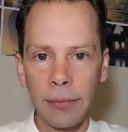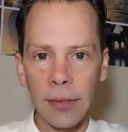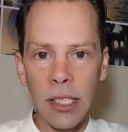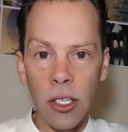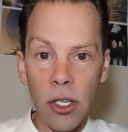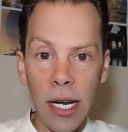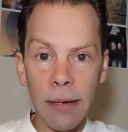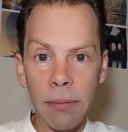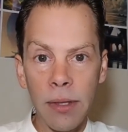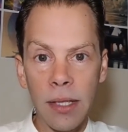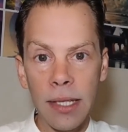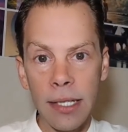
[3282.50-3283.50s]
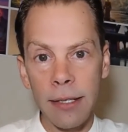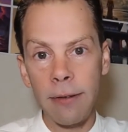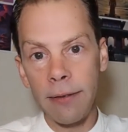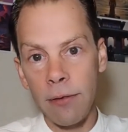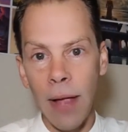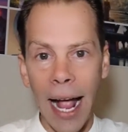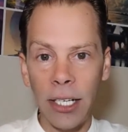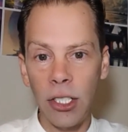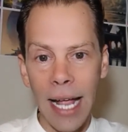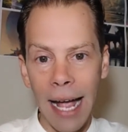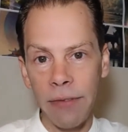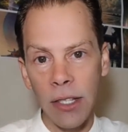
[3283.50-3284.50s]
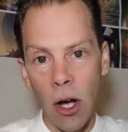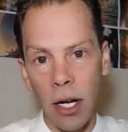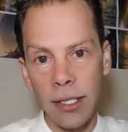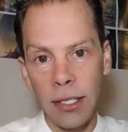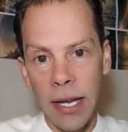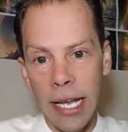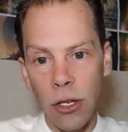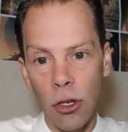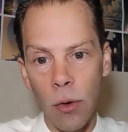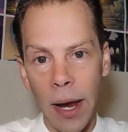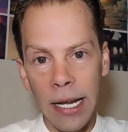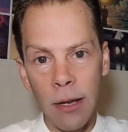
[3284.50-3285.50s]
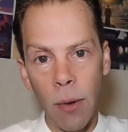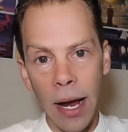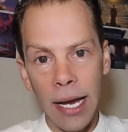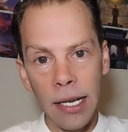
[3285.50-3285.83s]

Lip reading: And you end up actually having the answer in you anyway,